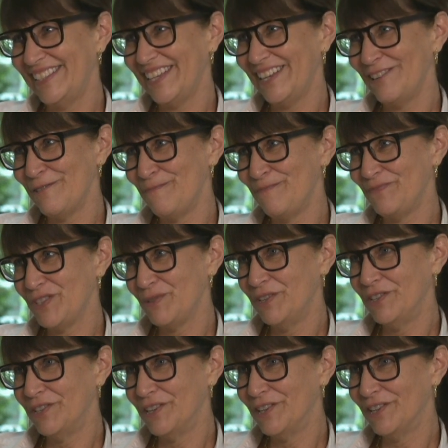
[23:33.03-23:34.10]
So
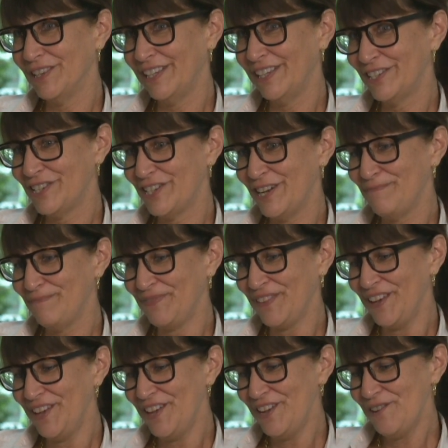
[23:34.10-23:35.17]
under your leadership,
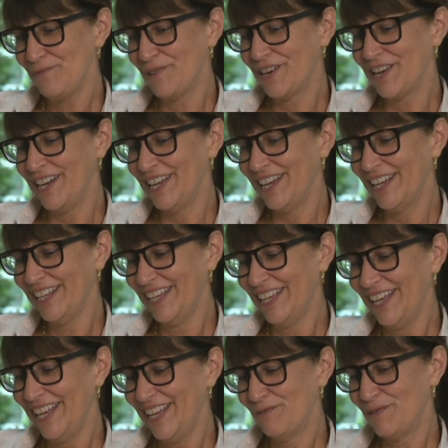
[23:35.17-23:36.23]
we're gonna
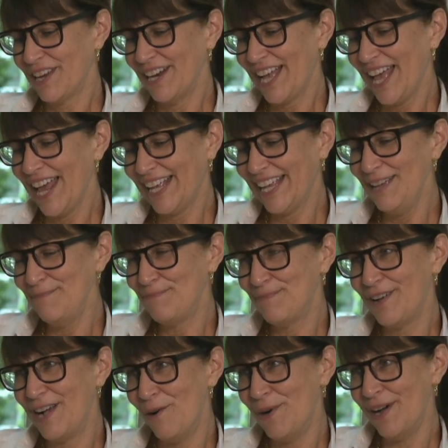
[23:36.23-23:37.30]
kind of
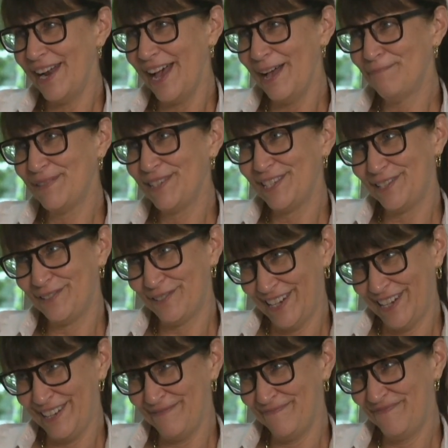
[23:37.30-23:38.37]
keep going
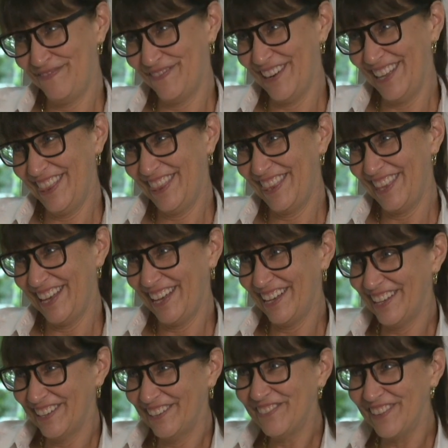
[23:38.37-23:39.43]
upstream with
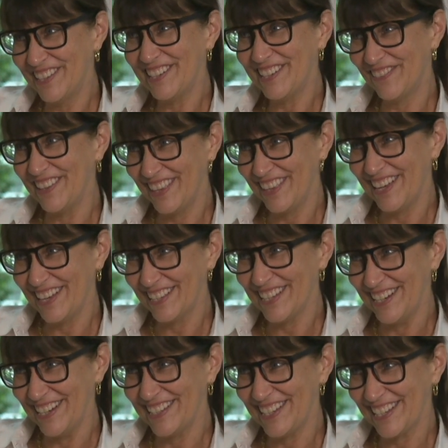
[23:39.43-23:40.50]
different
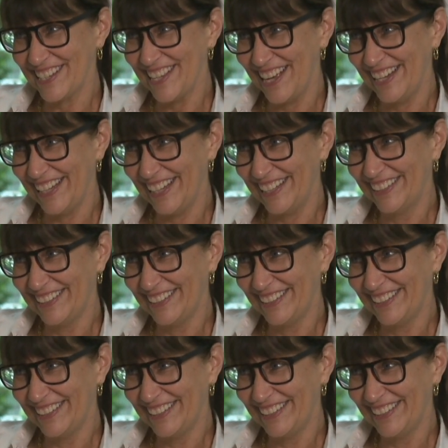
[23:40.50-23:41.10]
things, and it's exciting.